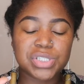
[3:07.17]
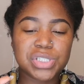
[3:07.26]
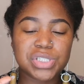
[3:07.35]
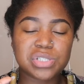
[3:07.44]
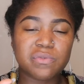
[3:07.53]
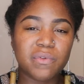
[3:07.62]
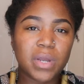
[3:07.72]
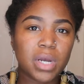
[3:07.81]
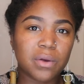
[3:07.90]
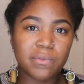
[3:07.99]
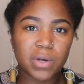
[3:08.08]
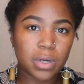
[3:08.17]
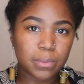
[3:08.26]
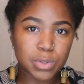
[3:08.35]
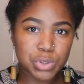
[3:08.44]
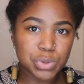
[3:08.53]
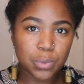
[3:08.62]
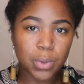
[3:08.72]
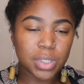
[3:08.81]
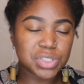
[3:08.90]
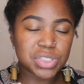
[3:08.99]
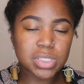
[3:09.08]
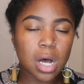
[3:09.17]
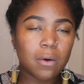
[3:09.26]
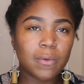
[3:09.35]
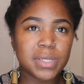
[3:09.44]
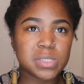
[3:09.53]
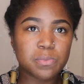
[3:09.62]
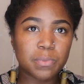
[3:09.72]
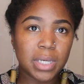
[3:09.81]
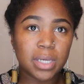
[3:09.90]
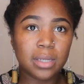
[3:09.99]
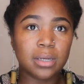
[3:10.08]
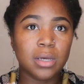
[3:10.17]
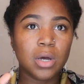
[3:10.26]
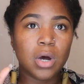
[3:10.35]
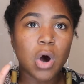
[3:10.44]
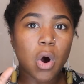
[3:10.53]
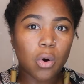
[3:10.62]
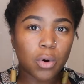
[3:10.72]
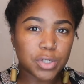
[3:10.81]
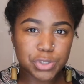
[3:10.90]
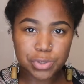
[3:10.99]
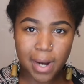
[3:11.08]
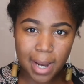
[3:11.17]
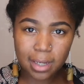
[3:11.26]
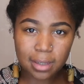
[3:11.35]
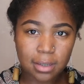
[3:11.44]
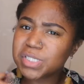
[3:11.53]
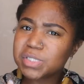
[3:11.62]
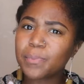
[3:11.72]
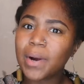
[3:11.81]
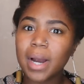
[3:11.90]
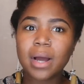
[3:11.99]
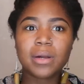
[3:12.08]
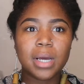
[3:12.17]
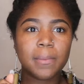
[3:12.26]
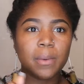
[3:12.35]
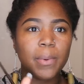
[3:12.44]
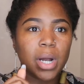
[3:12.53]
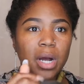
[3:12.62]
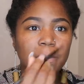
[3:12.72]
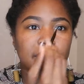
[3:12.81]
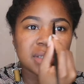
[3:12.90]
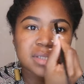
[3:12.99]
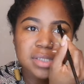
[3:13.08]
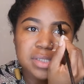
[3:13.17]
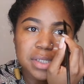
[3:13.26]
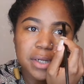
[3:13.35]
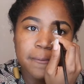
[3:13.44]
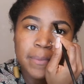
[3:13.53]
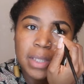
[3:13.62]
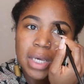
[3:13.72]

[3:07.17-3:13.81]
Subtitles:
She's just very, very mature, and she's always been on track. I'm just proud. I'm a proud big sister.